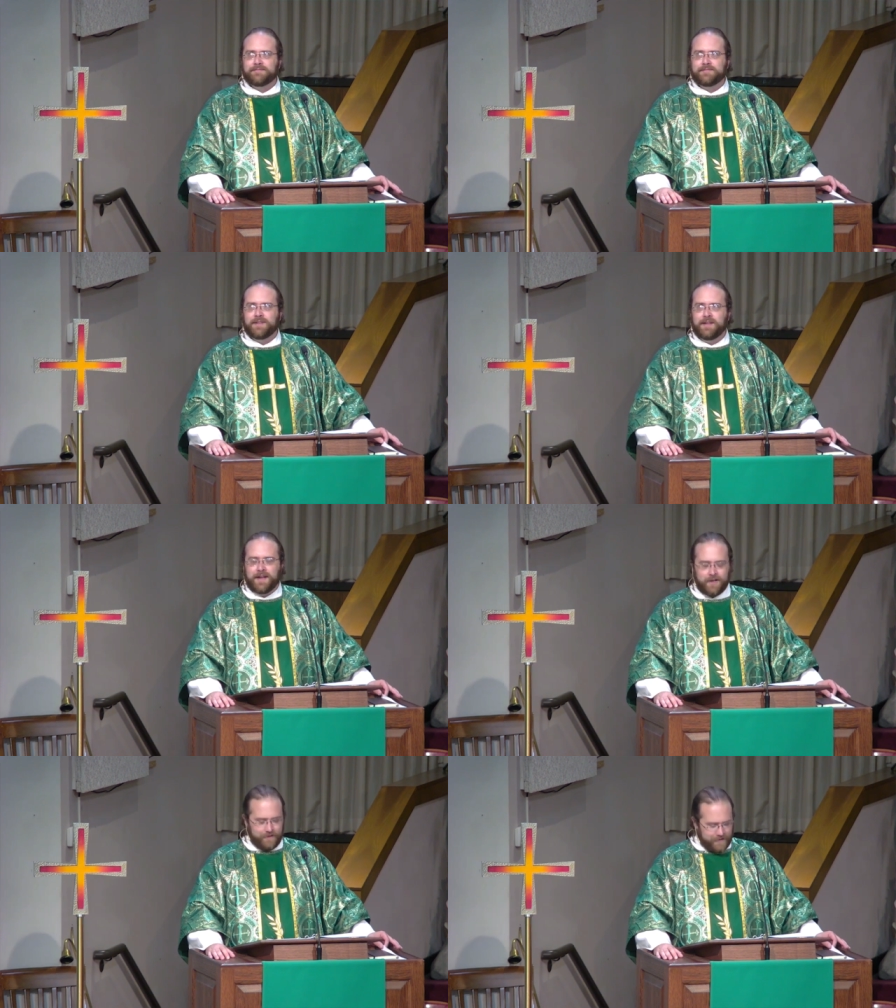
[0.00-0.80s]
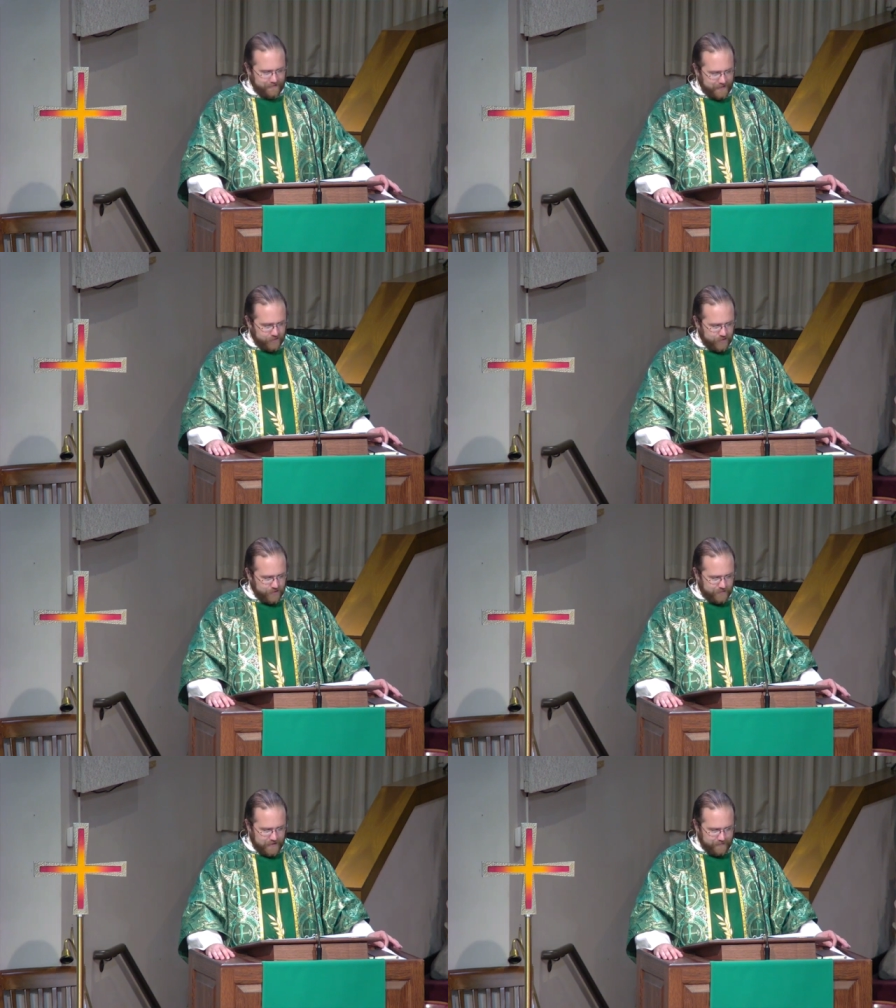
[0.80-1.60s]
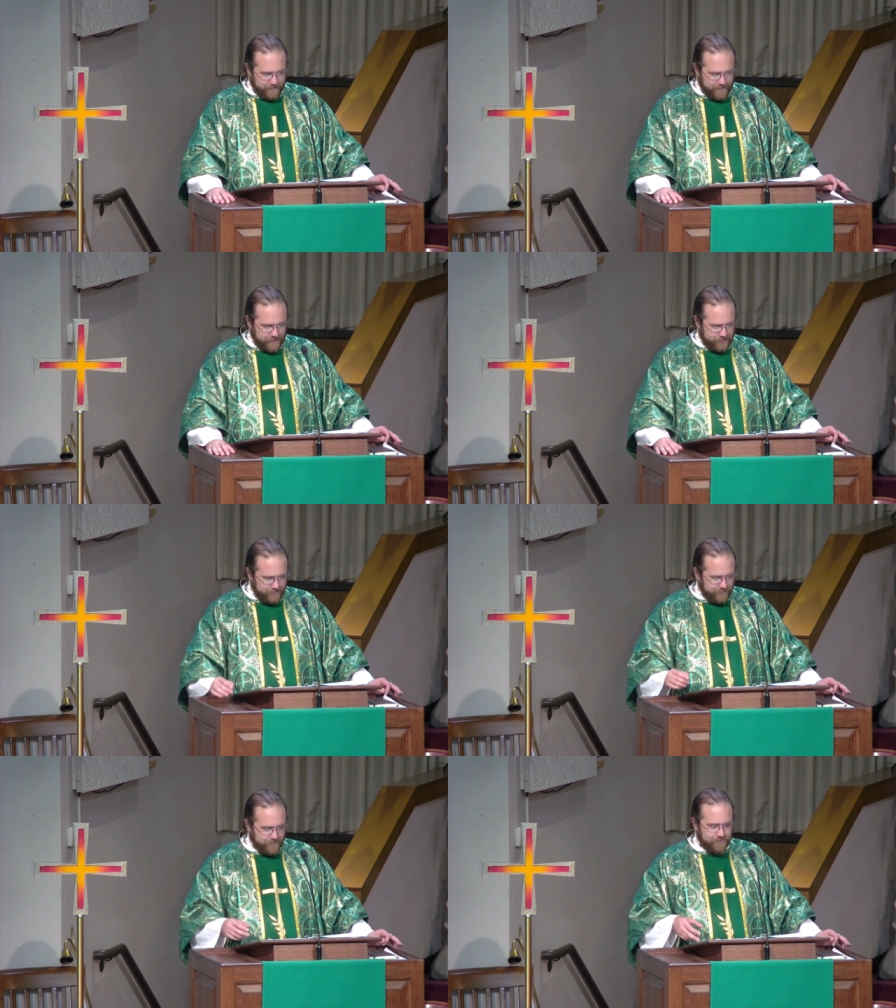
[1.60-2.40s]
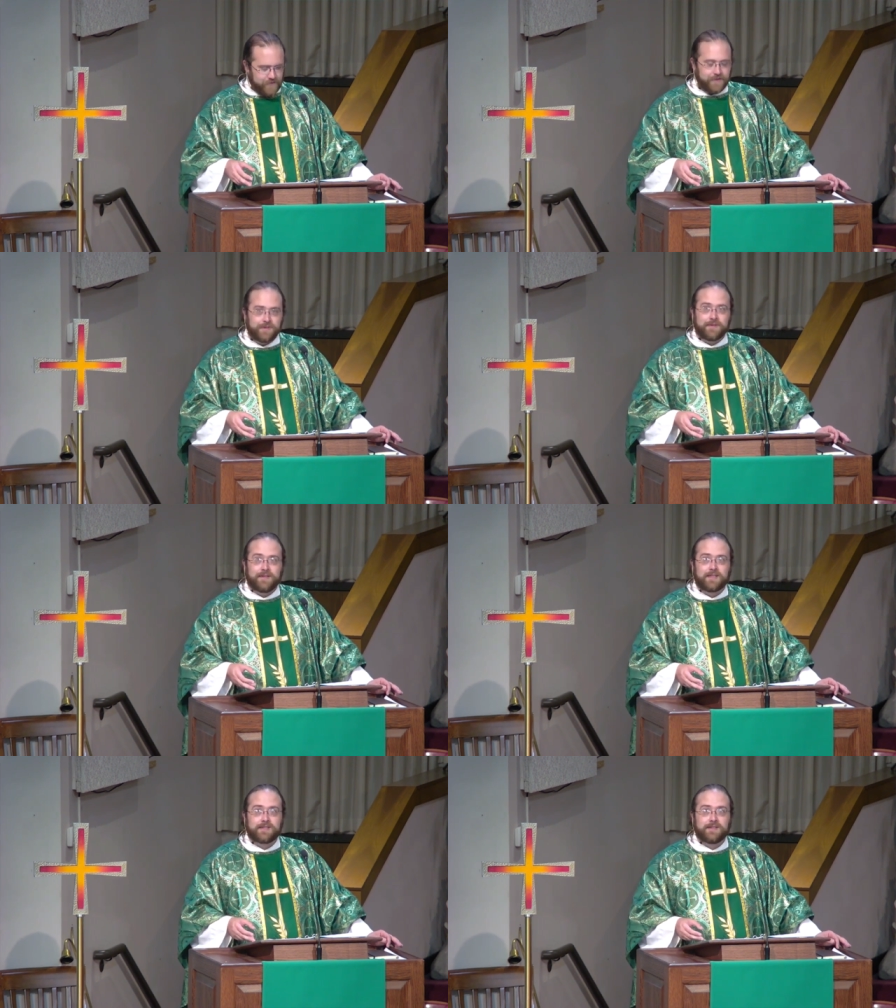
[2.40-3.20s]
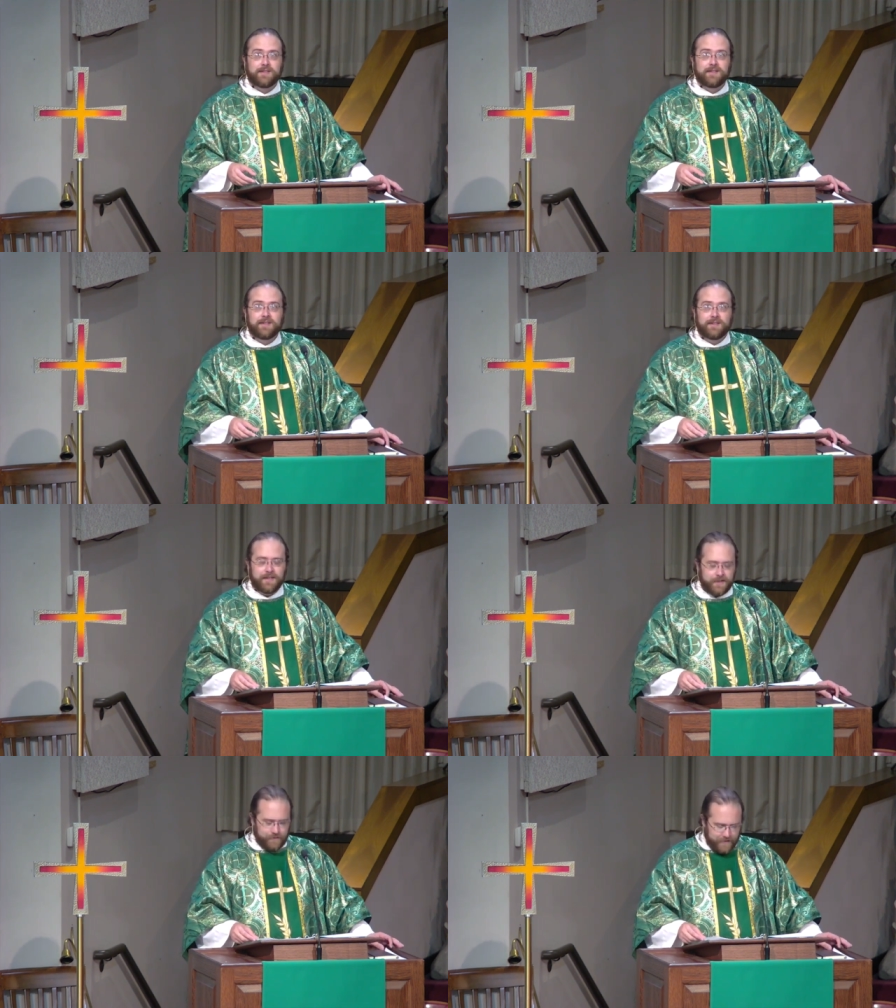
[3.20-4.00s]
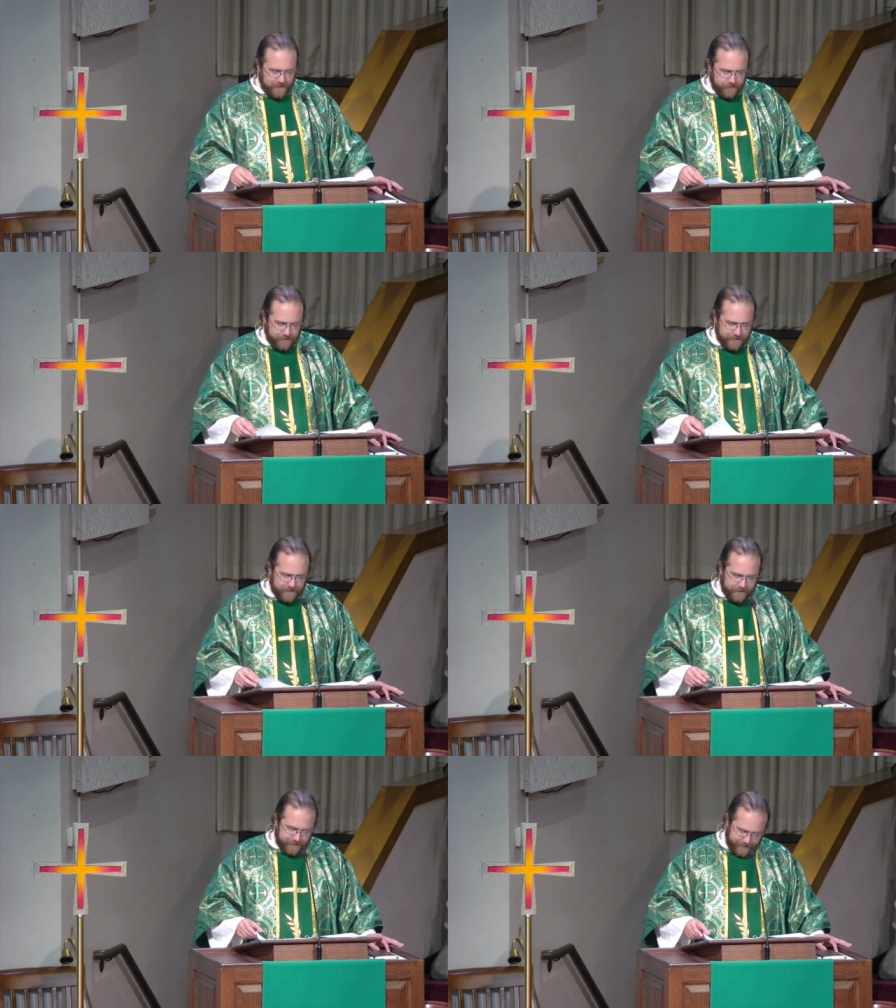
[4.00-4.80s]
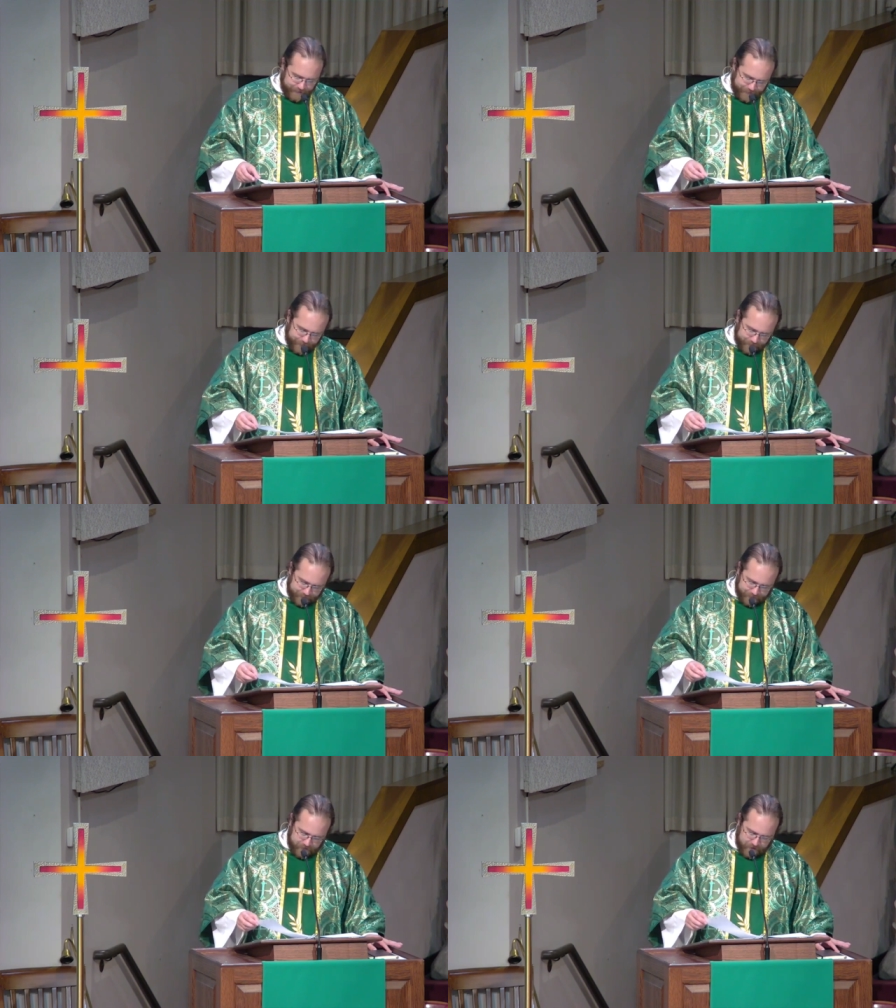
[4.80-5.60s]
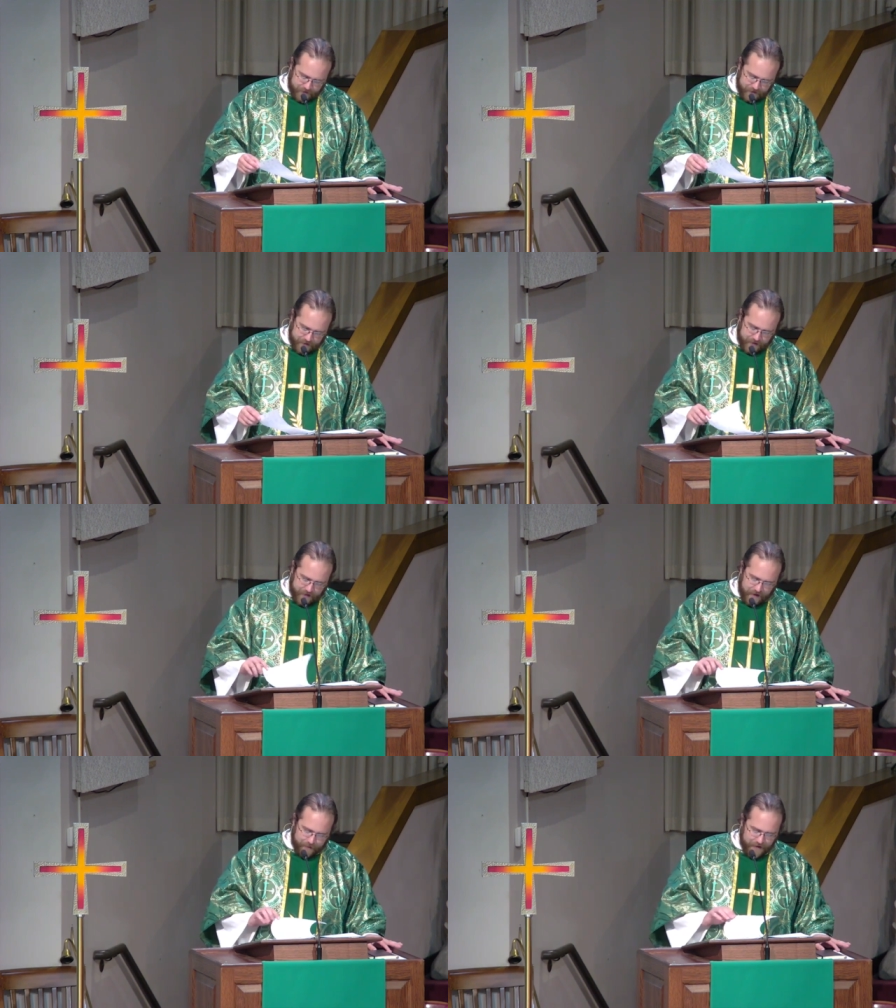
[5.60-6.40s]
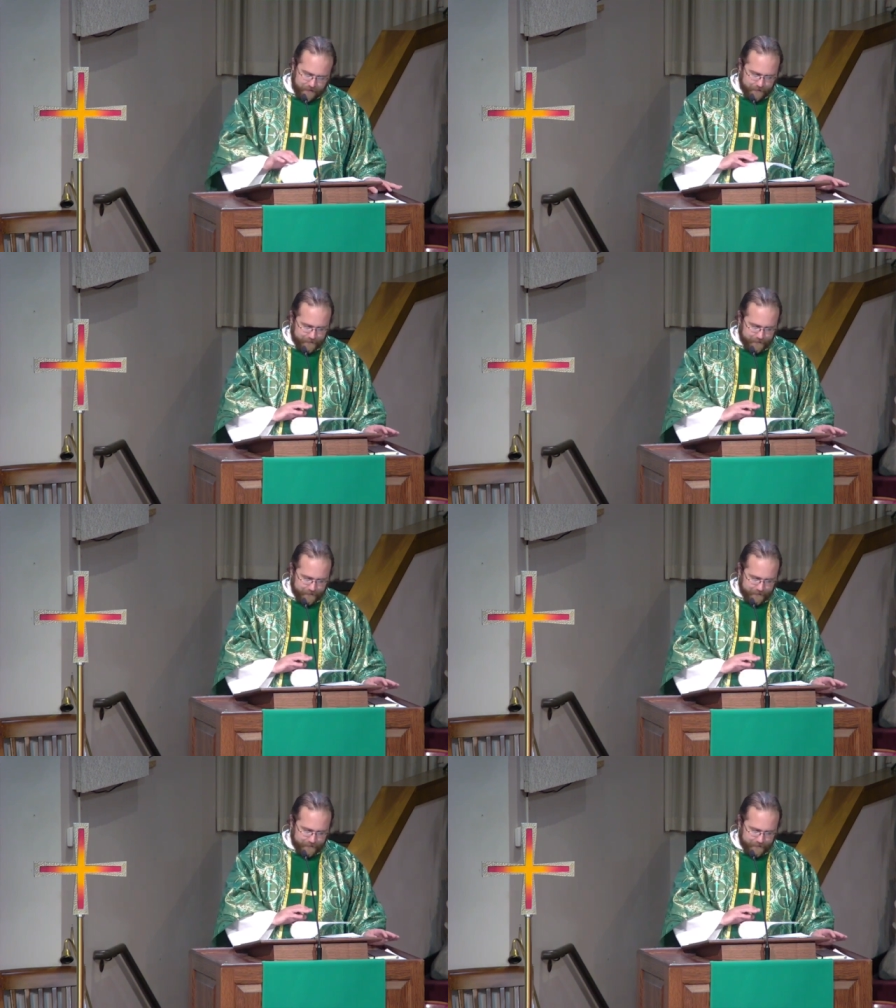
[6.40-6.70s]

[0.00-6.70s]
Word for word: And now there is no condemnation for those of us in Christ Jesus. Amen.